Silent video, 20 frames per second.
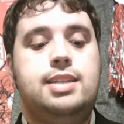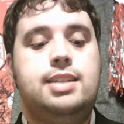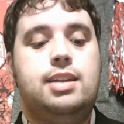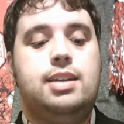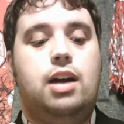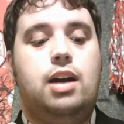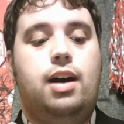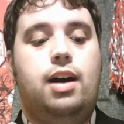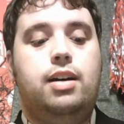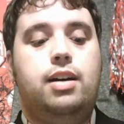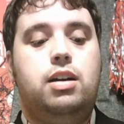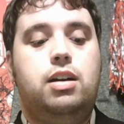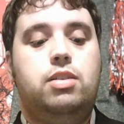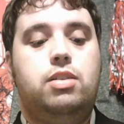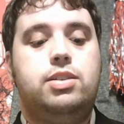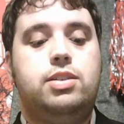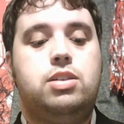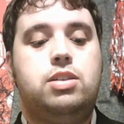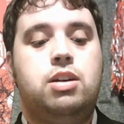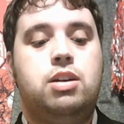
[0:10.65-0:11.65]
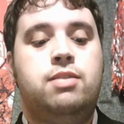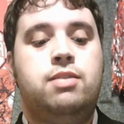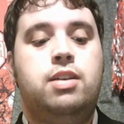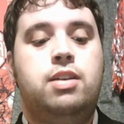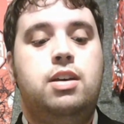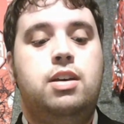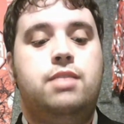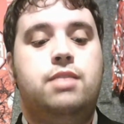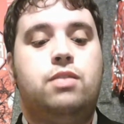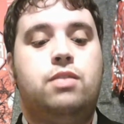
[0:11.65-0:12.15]
is an honor
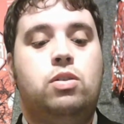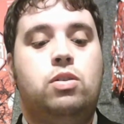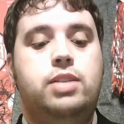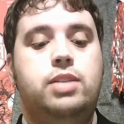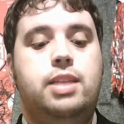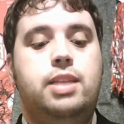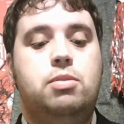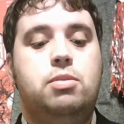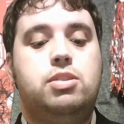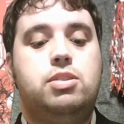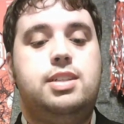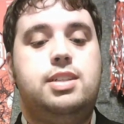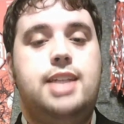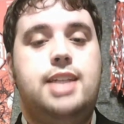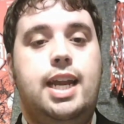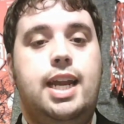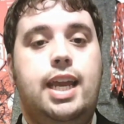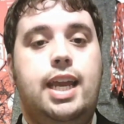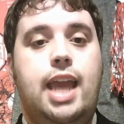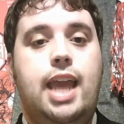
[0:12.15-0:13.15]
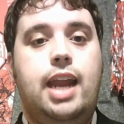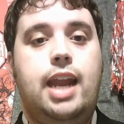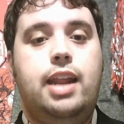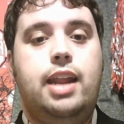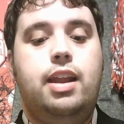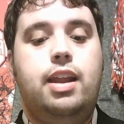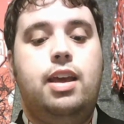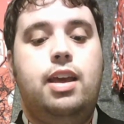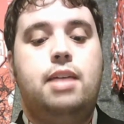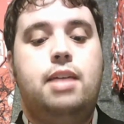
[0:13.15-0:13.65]
reserved for only the most
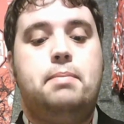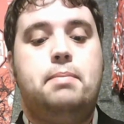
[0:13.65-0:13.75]
dedicated,